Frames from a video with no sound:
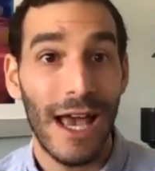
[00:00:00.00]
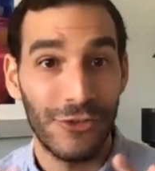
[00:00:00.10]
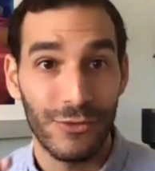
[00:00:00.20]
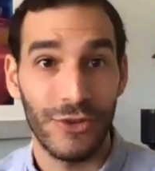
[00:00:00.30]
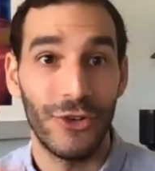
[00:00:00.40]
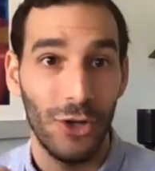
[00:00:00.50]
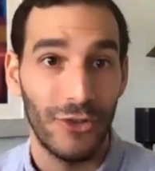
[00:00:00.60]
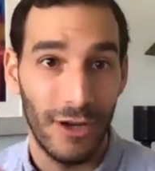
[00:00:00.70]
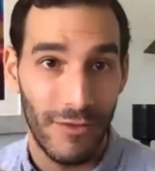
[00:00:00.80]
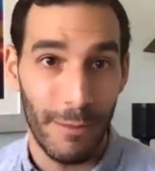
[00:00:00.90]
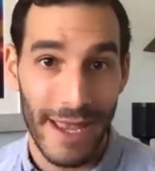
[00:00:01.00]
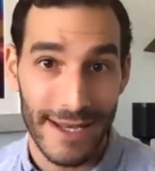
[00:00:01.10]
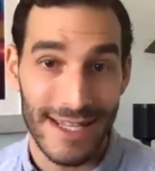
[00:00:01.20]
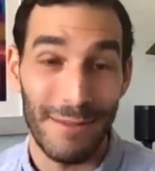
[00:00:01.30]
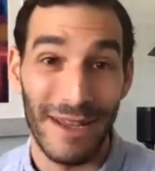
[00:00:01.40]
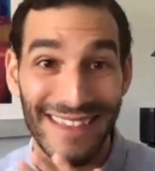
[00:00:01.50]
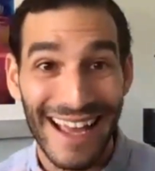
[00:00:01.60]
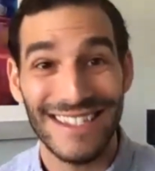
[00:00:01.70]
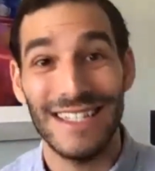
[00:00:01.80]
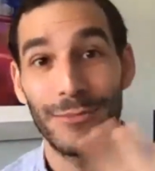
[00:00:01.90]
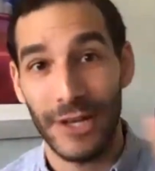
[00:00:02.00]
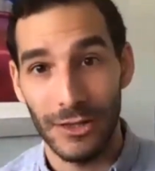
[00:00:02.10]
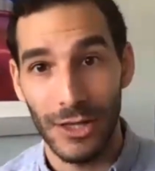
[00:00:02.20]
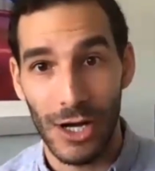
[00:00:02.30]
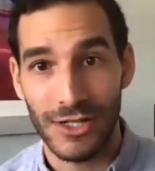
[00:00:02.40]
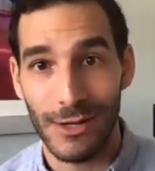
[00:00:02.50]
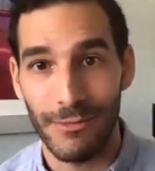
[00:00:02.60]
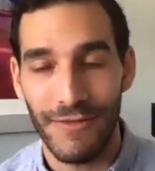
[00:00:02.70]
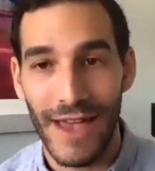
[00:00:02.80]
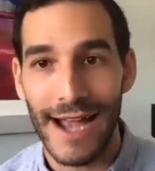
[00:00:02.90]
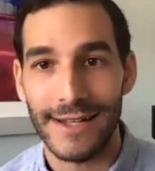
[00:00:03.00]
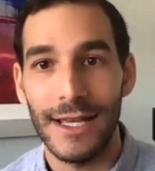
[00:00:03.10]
as a result of the pandemic. That seems like a long-term fact.